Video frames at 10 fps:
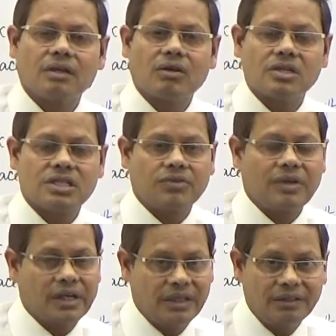
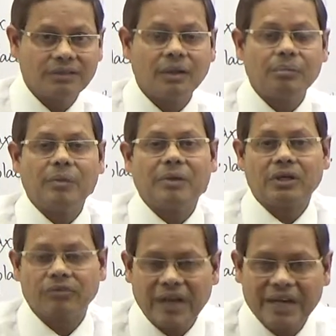consequently the payment
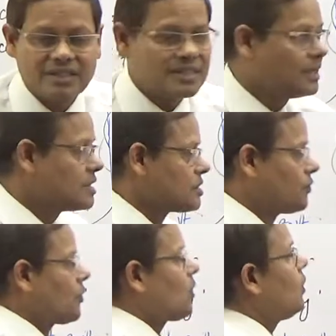of tax. So, for